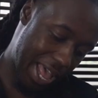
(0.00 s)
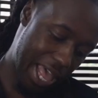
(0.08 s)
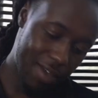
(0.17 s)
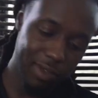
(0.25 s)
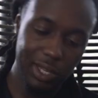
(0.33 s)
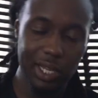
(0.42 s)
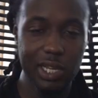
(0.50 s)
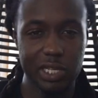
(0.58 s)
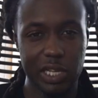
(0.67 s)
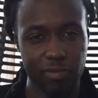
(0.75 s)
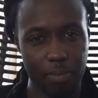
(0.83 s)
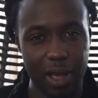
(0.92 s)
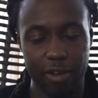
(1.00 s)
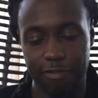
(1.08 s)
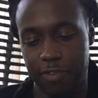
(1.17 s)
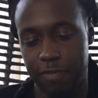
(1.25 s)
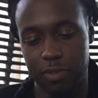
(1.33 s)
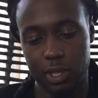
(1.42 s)
I have a list of
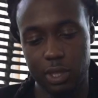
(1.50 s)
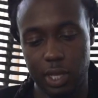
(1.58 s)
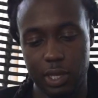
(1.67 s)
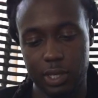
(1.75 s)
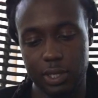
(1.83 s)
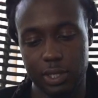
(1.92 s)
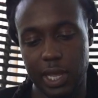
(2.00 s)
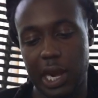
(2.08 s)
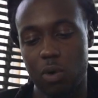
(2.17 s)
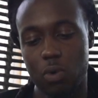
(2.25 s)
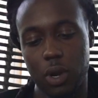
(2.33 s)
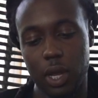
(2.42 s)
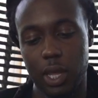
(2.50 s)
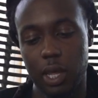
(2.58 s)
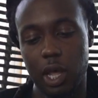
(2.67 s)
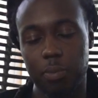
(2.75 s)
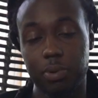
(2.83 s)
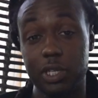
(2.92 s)
about 50 things that I want to
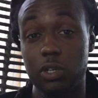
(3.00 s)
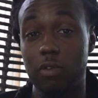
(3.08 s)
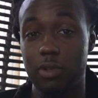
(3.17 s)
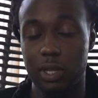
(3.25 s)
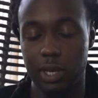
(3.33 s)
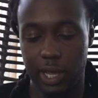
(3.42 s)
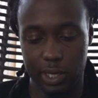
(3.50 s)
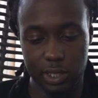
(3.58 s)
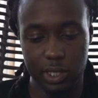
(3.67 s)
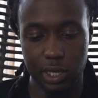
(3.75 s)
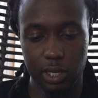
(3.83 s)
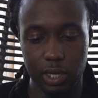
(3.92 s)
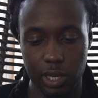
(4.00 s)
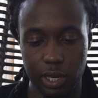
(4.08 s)
accomplish over the next 10